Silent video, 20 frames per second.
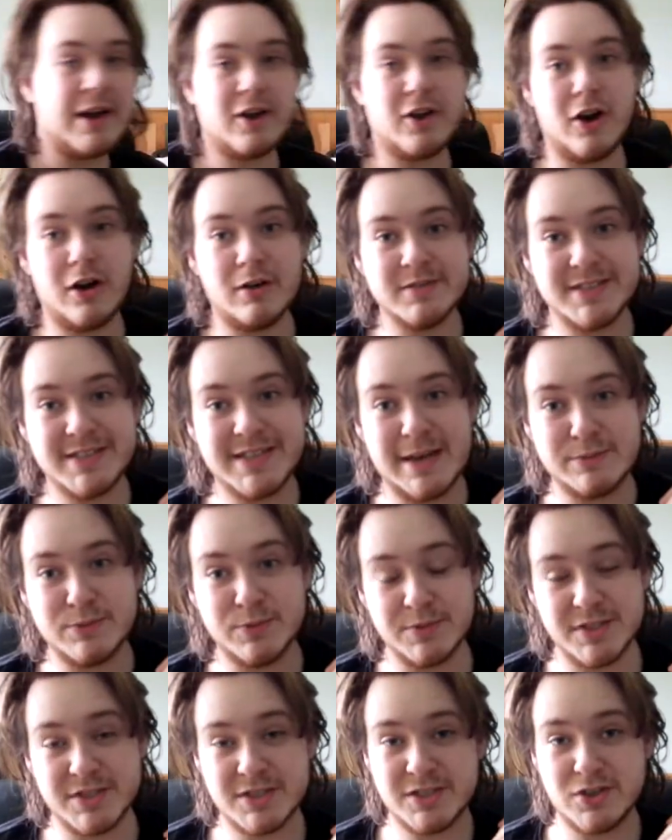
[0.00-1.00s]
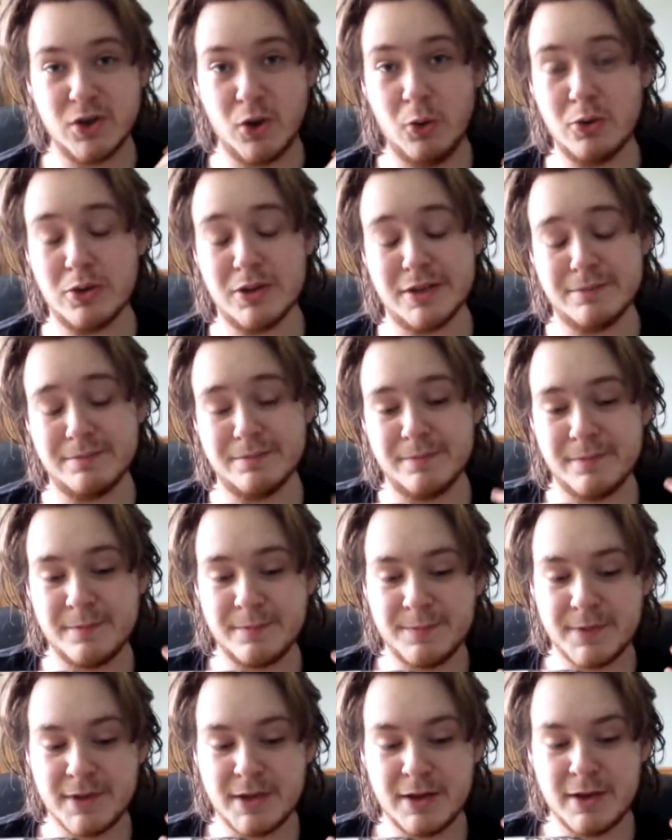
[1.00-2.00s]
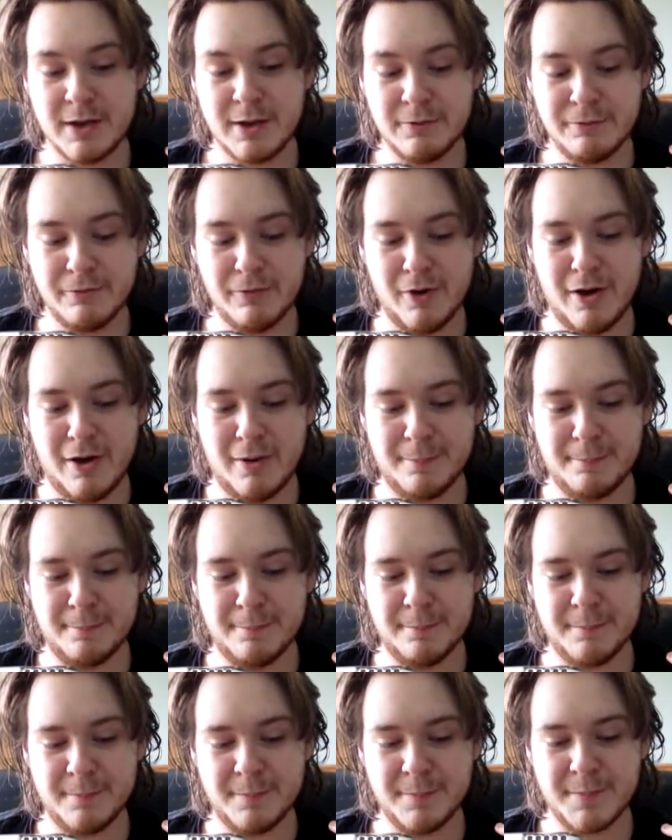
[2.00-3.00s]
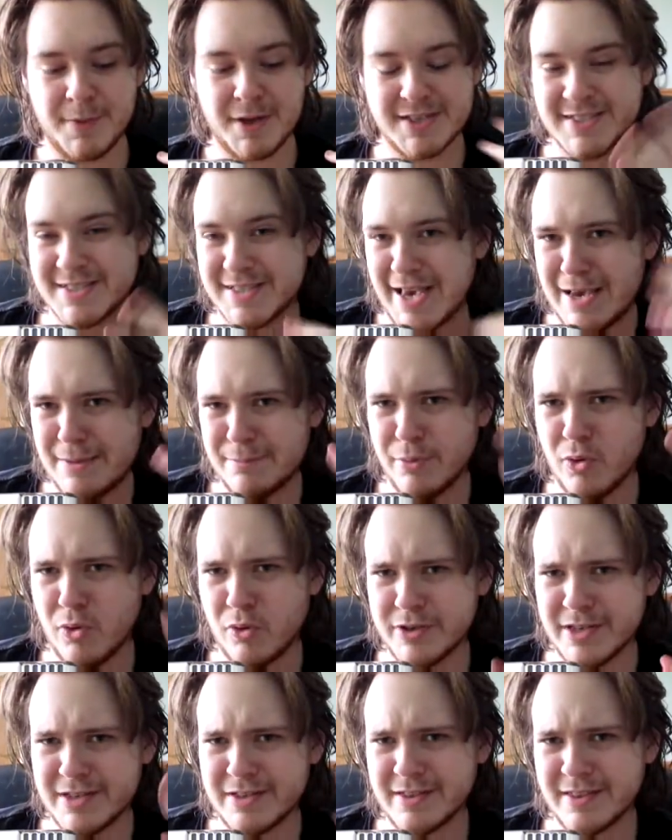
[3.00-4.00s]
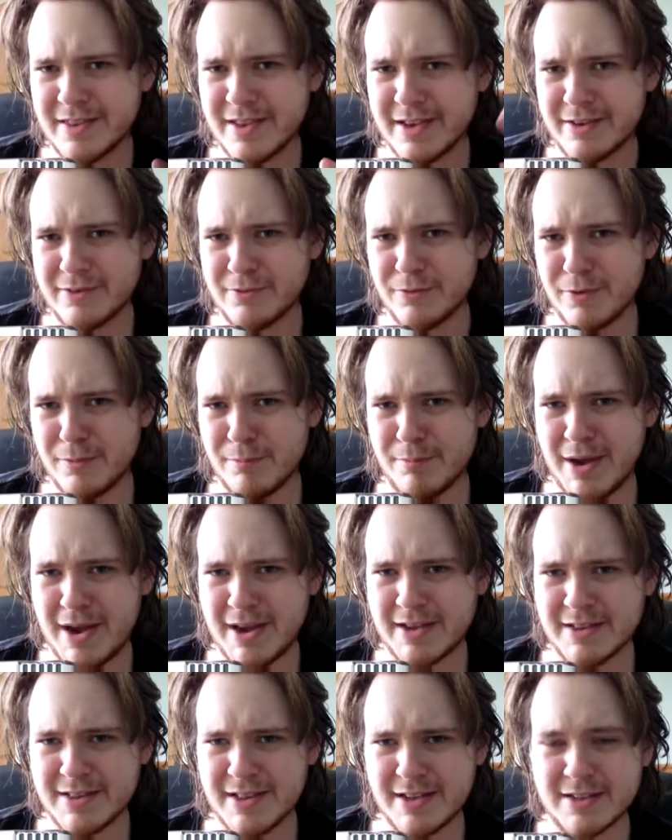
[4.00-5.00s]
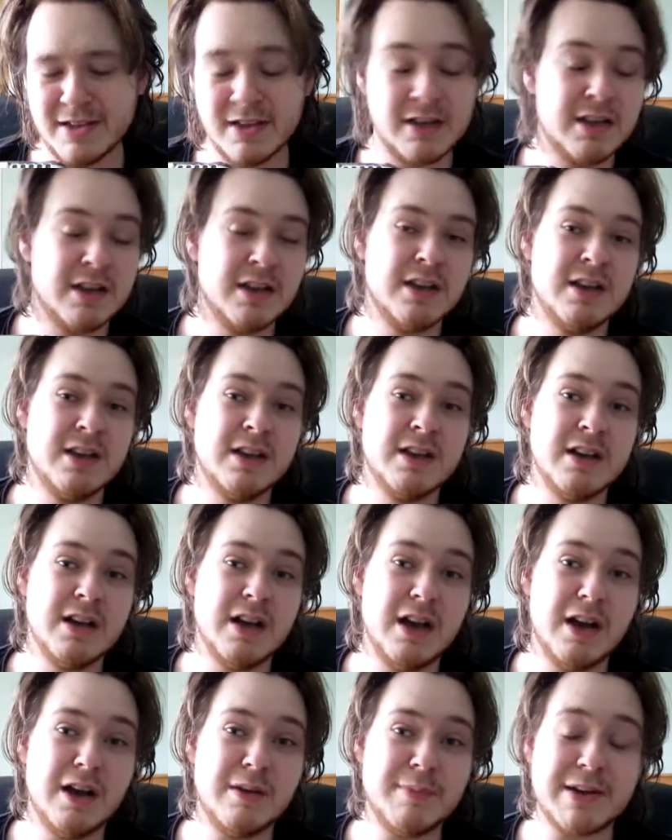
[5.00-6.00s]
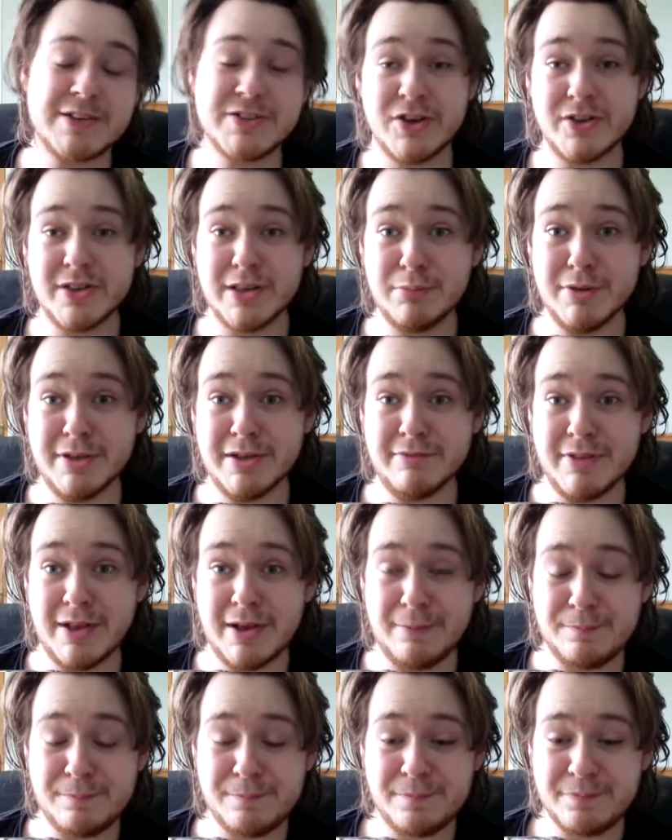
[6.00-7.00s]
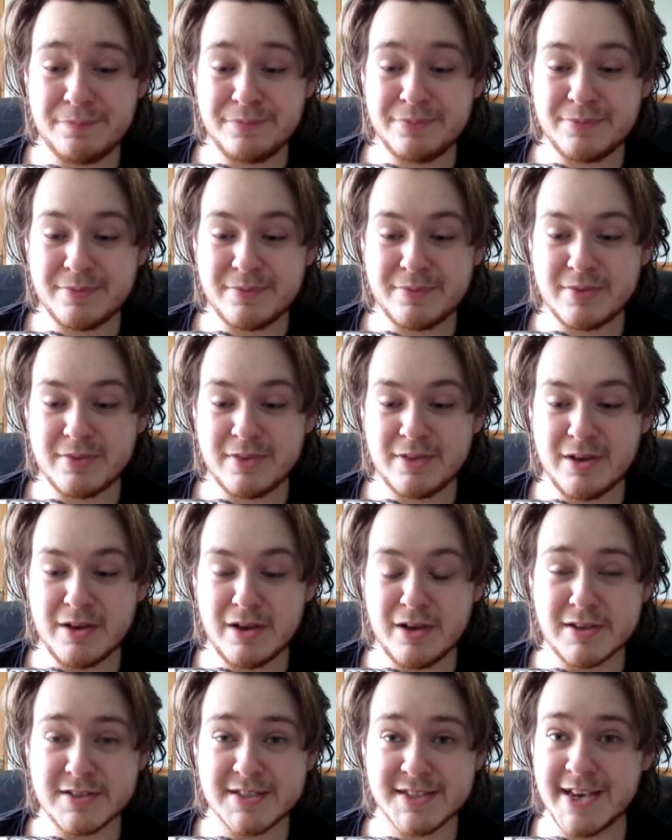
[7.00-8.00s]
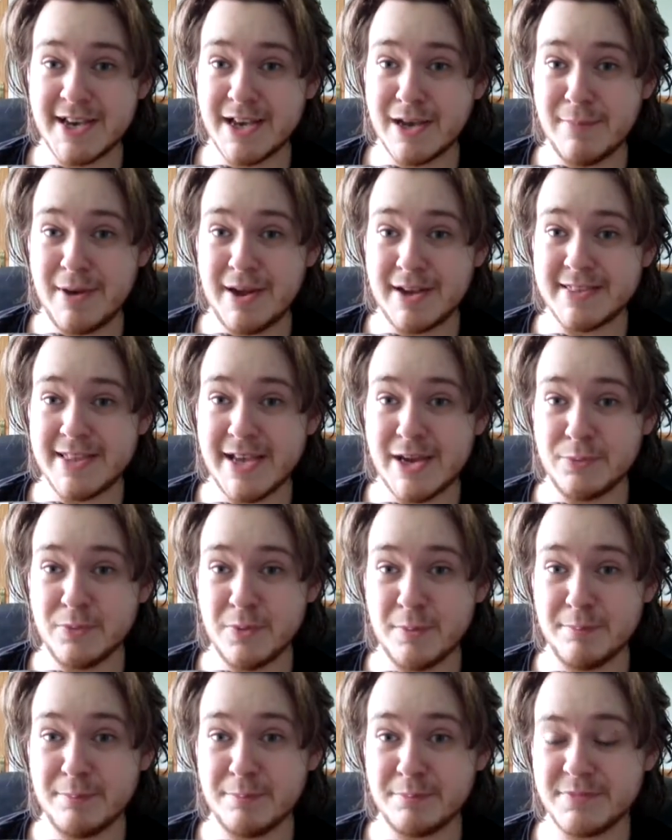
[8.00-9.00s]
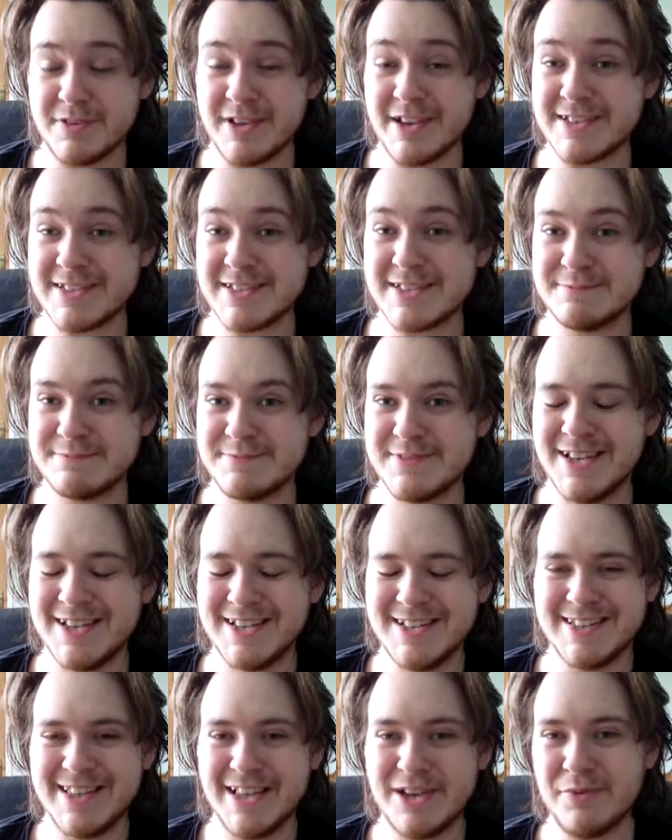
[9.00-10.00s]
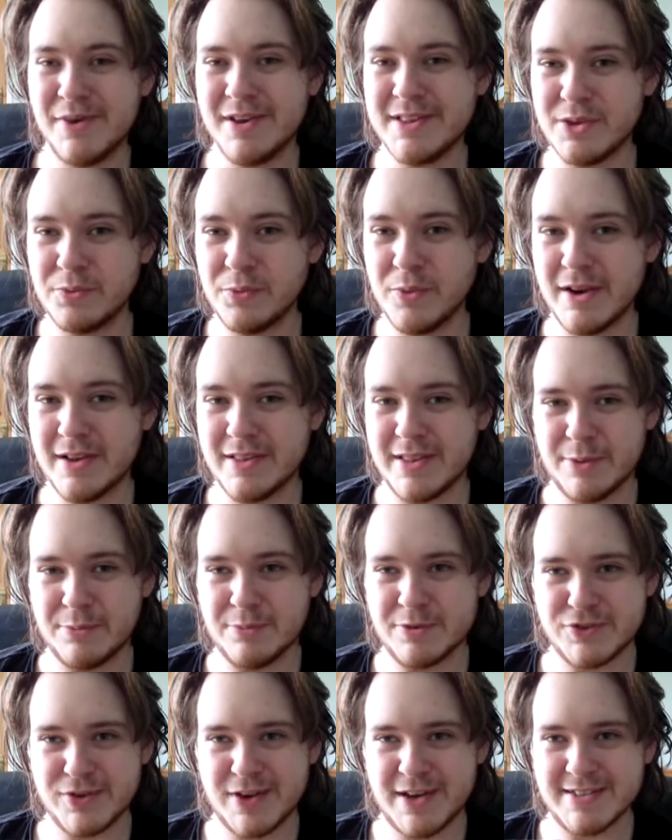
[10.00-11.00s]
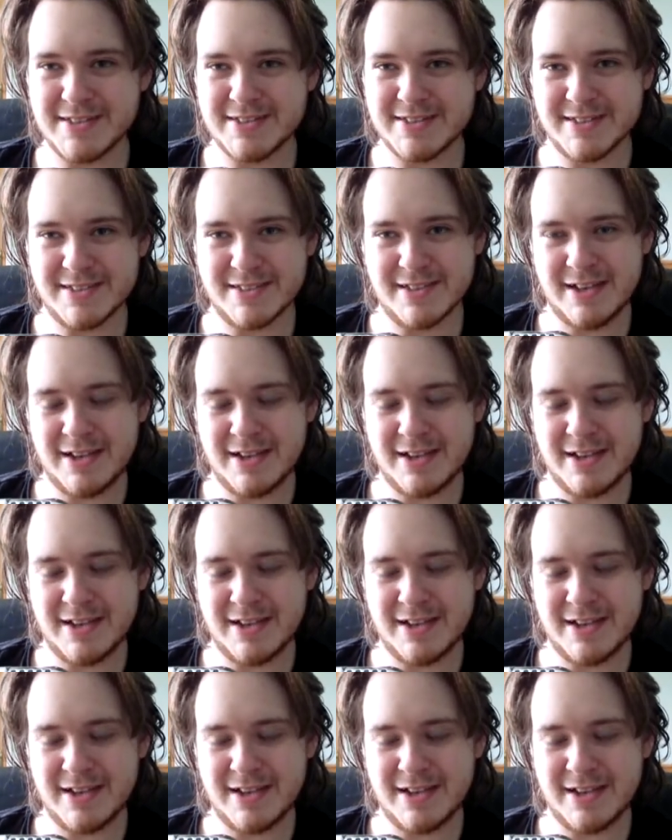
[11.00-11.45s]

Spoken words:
concept was stolen from a skateboarding thing from back then. I totally believe that. Sega back then were dicks. They really were. They were trying to...